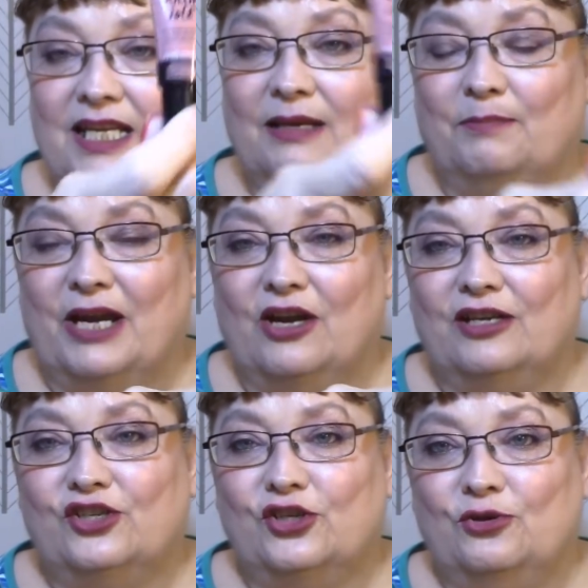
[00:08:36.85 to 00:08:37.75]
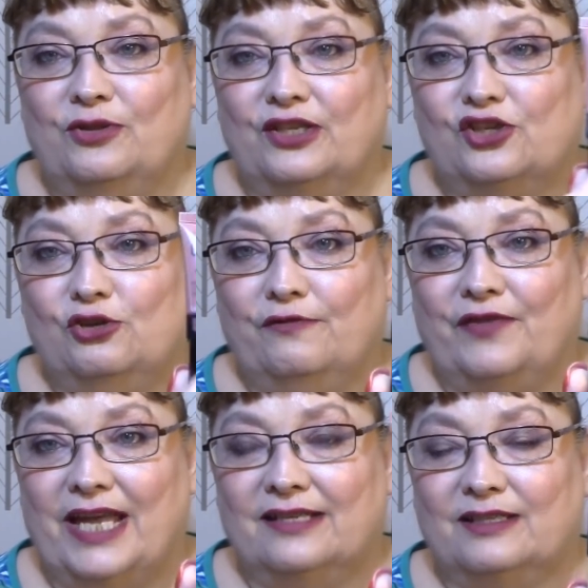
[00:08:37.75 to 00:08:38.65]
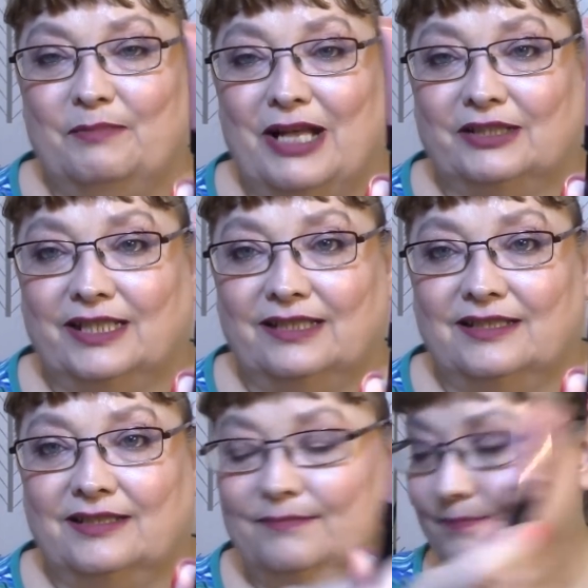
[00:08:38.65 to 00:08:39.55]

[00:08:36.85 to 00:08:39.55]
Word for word: compared to the Too Faced Melteds.